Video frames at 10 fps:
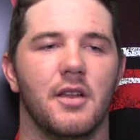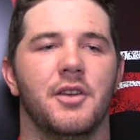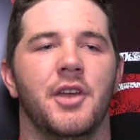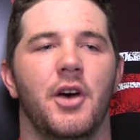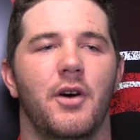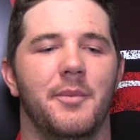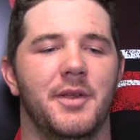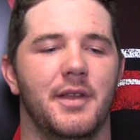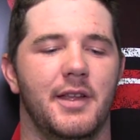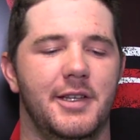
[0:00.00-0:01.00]
No, I
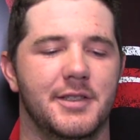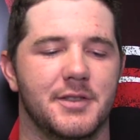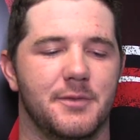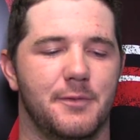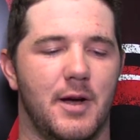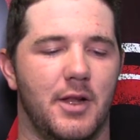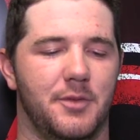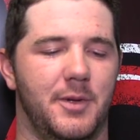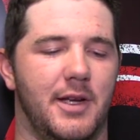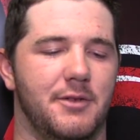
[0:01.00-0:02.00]
mean, he's followed
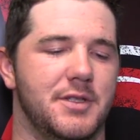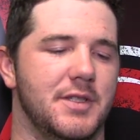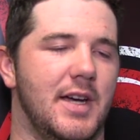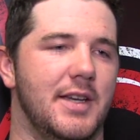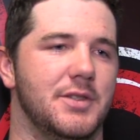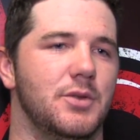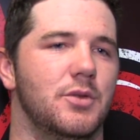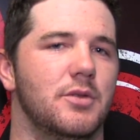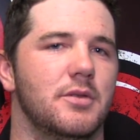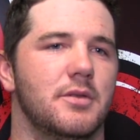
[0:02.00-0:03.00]
me ever since high
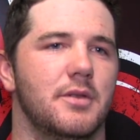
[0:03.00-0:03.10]
school,